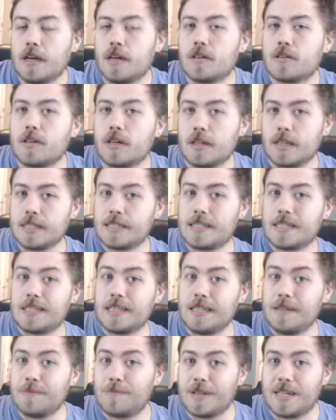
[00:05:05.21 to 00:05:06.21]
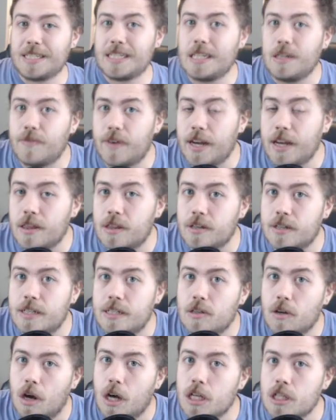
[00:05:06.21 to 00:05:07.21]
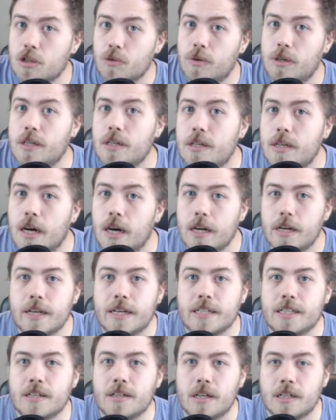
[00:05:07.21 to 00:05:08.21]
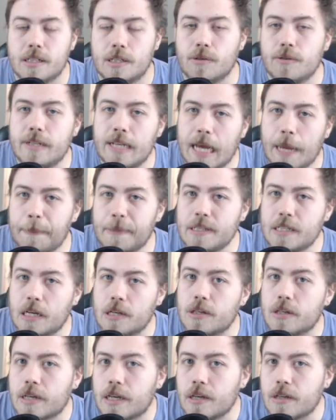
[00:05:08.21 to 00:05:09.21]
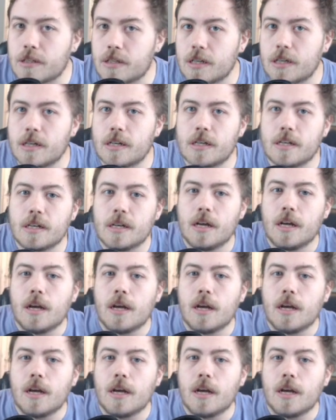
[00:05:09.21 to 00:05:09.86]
Realistically, Blessing of Aether is also a dud because it does no damage on your kill turn,